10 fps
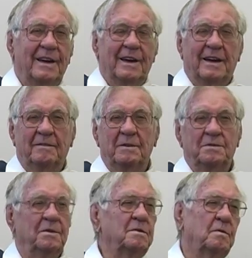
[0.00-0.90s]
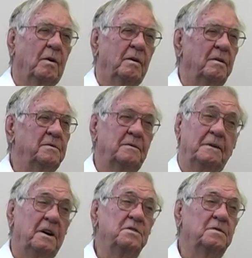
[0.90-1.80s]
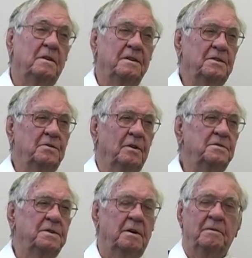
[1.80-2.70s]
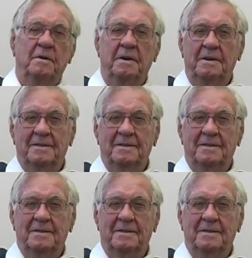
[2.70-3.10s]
And we stood quarters, very short ceremony.